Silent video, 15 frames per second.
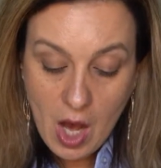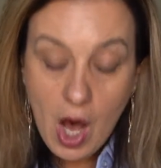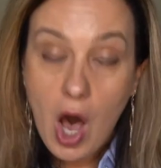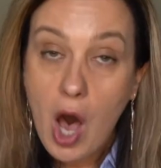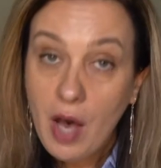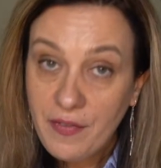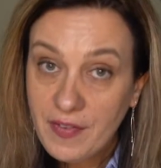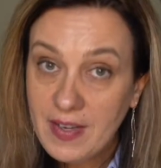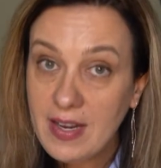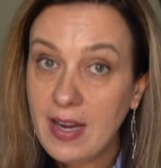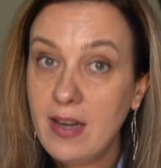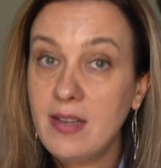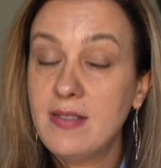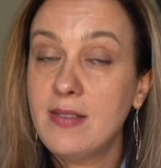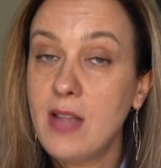Often
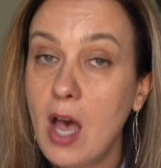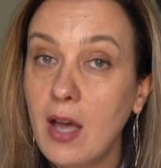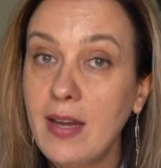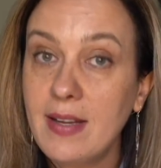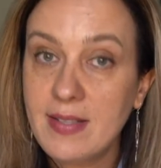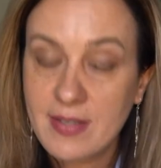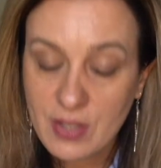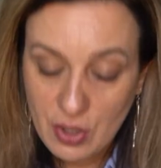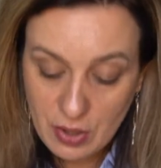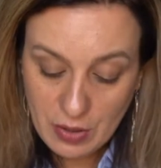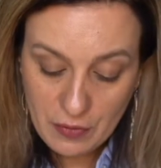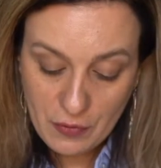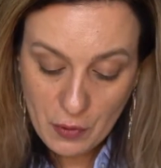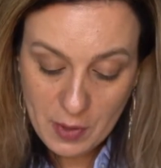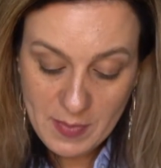it is not external
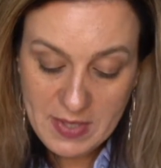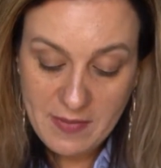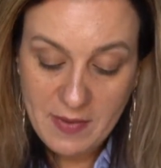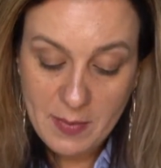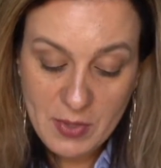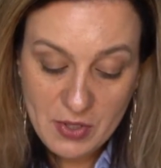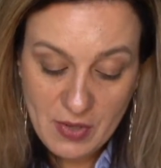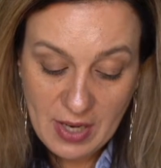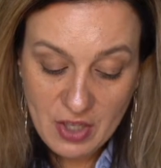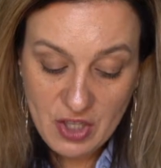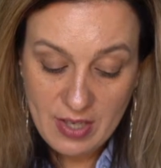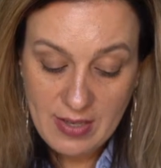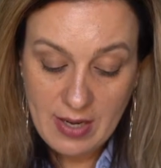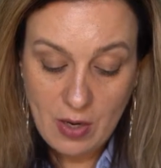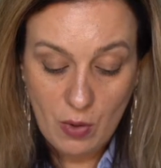forms of
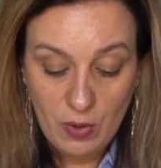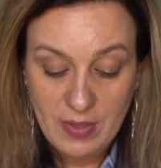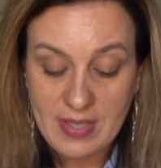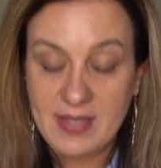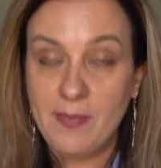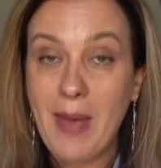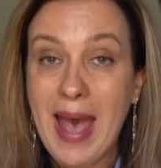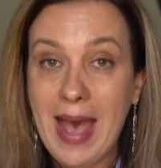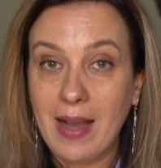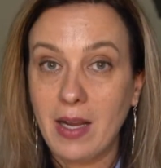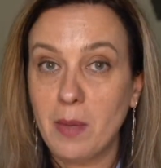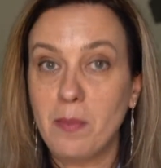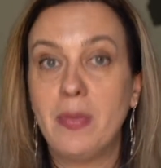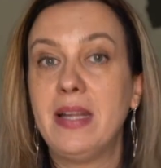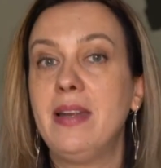obstruction that hold us
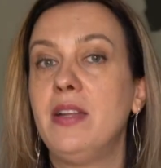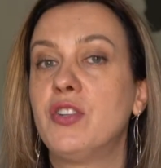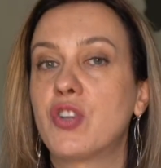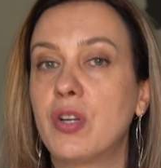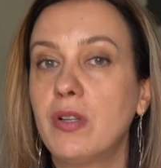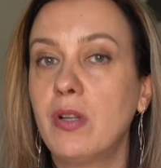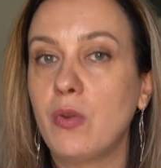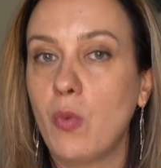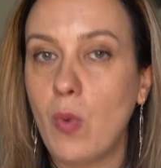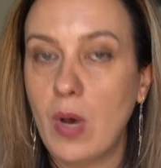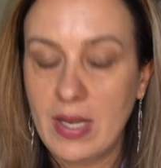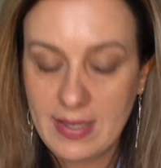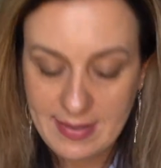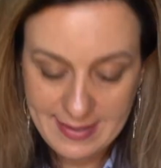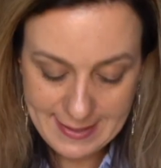back, but internal
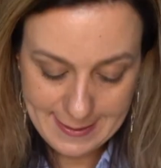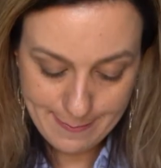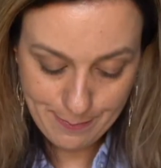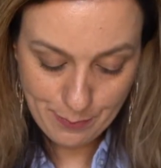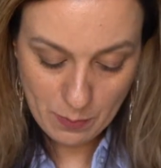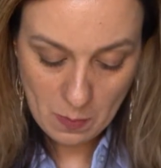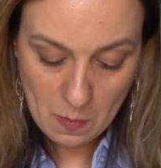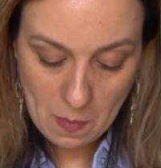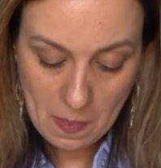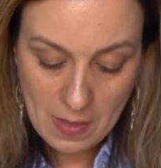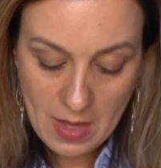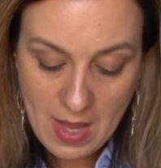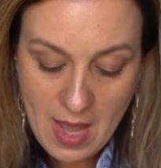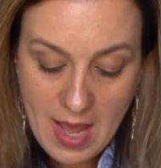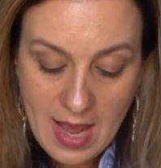ones.
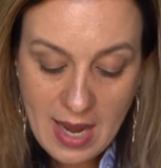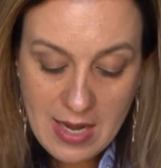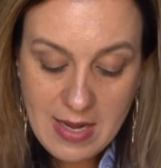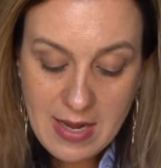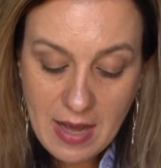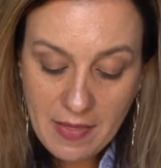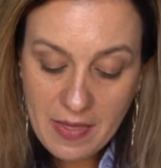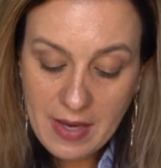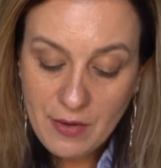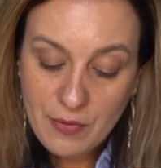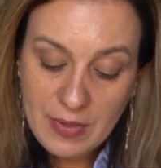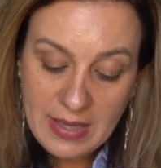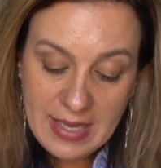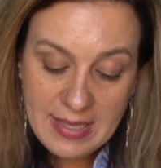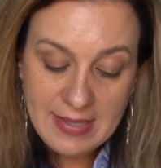And nothing
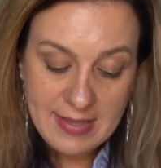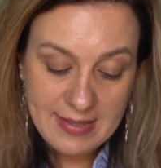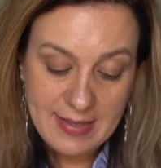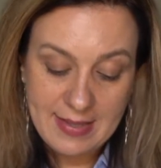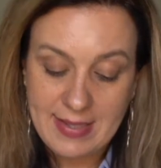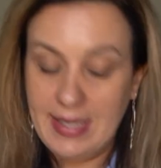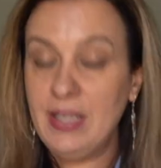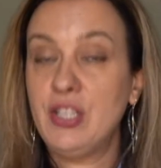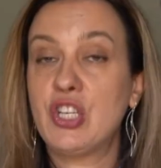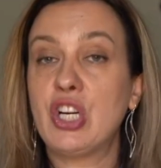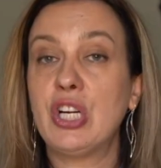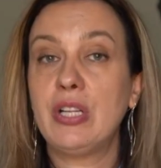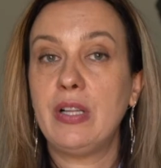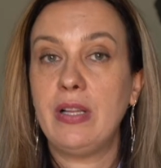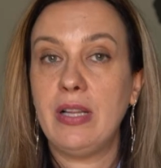releases us
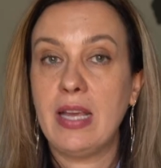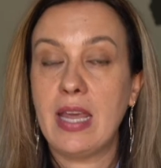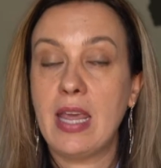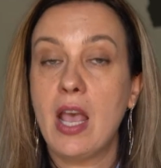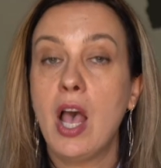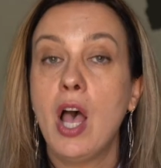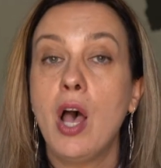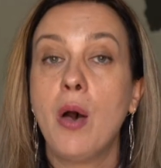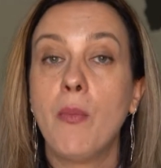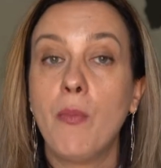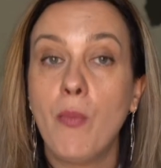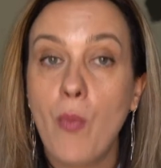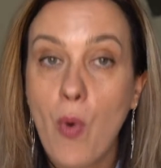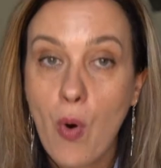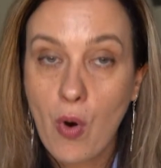internally
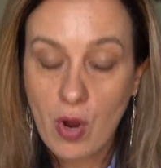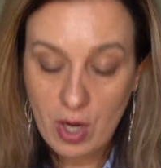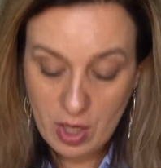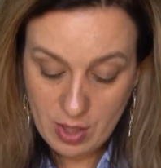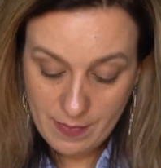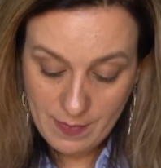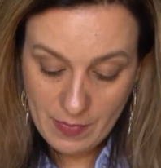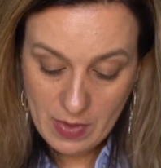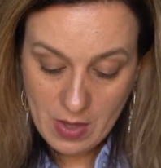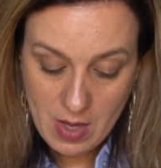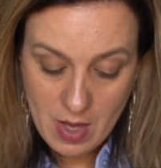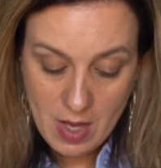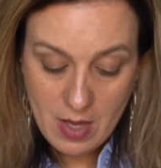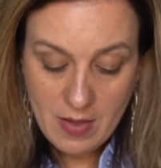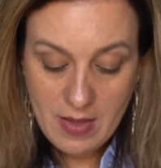more
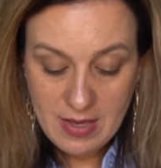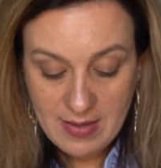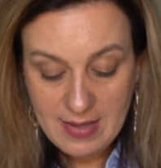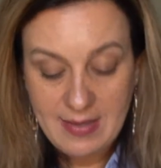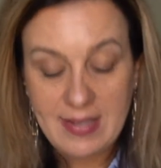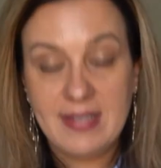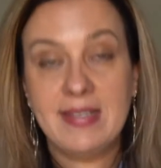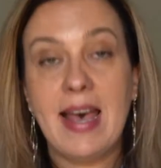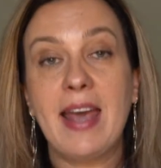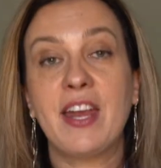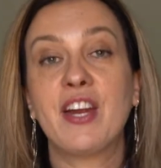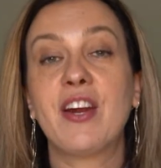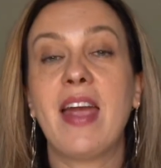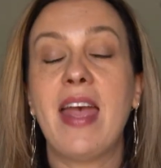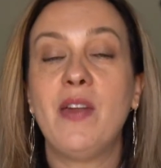than the
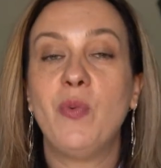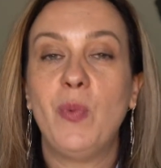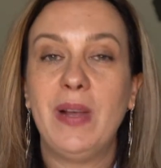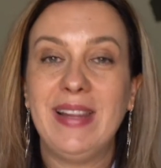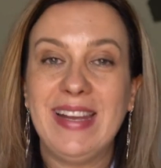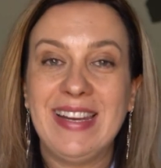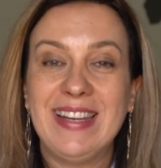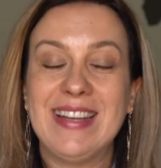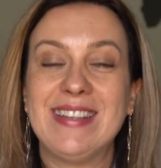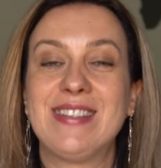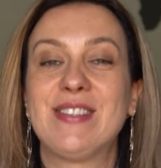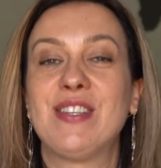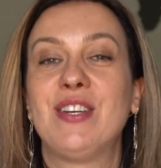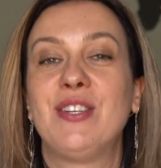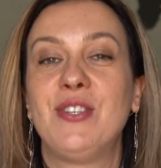desire and
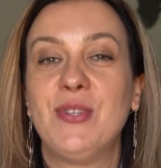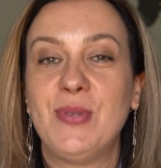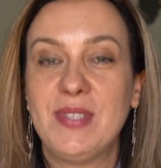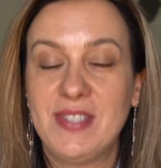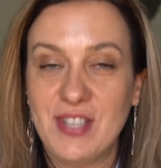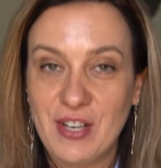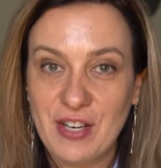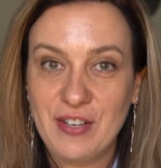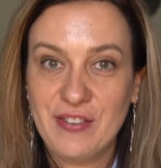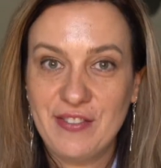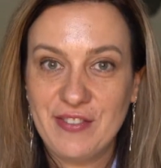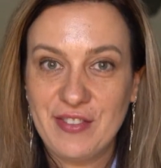willingness to serve.